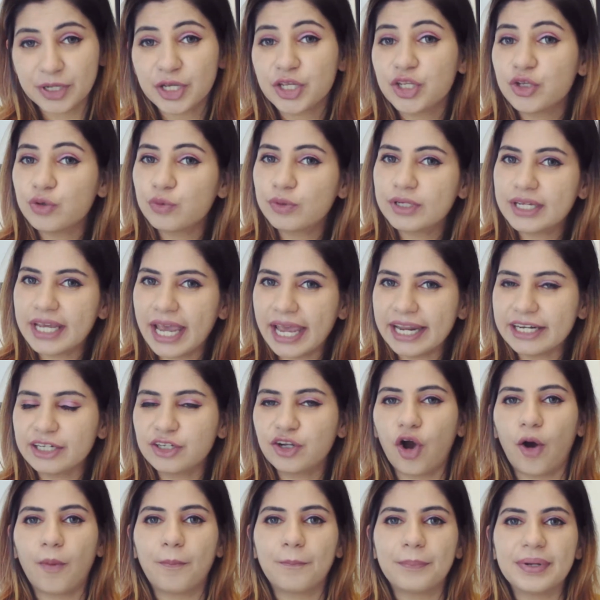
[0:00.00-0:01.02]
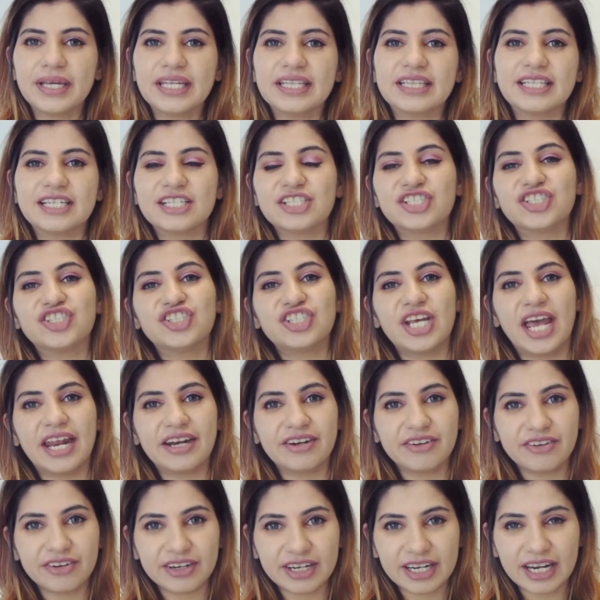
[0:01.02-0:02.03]
You can copy the
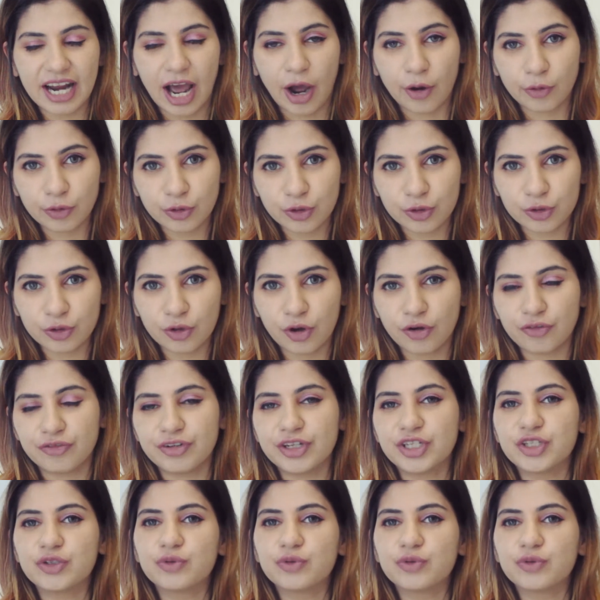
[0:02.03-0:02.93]
general outlook of it.